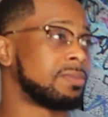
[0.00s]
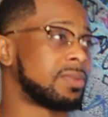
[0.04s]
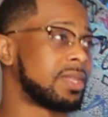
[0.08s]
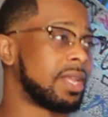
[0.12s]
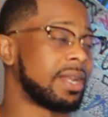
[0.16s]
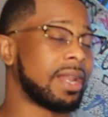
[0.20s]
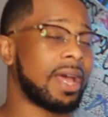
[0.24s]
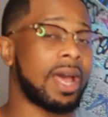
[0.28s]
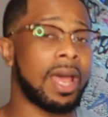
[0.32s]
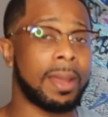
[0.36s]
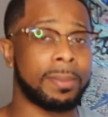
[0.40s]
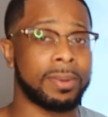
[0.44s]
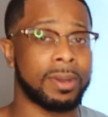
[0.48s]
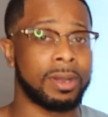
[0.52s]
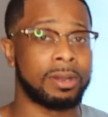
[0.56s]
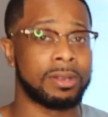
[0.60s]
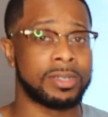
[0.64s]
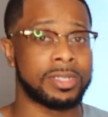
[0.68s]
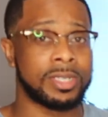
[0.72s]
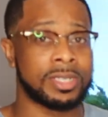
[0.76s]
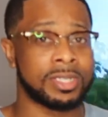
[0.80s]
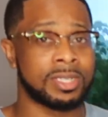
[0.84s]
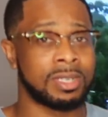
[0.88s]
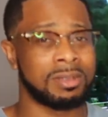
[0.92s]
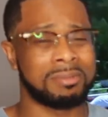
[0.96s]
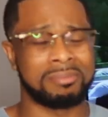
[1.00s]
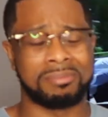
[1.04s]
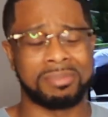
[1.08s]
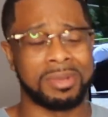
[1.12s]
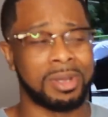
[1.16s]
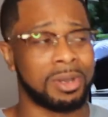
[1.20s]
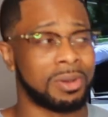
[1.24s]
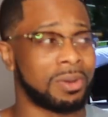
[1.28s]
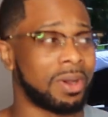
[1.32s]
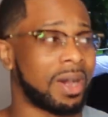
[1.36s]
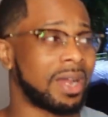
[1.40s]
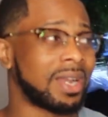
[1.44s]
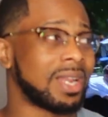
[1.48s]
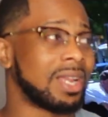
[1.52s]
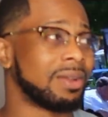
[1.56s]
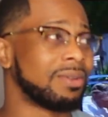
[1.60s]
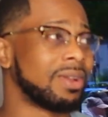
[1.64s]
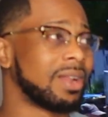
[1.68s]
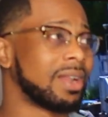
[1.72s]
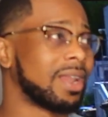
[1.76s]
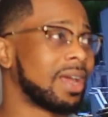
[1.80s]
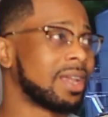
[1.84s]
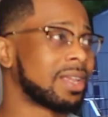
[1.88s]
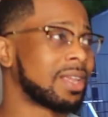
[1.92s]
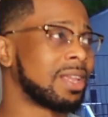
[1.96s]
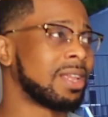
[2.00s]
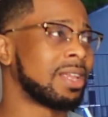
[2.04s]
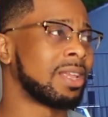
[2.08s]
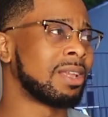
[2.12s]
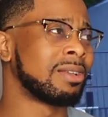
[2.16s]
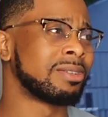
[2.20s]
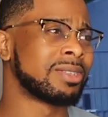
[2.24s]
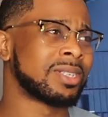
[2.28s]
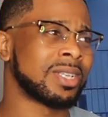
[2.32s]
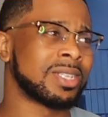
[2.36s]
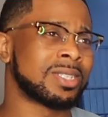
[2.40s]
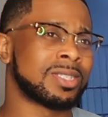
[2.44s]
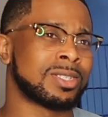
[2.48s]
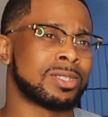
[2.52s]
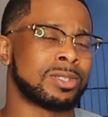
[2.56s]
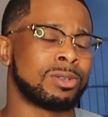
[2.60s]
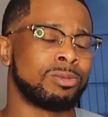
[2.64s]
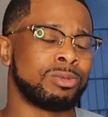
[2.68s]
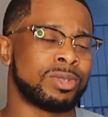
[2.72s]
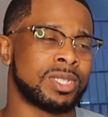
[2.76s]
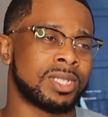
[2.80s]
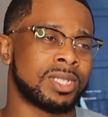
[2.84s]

Did I purchase it? No, I didn't really like it. It was just too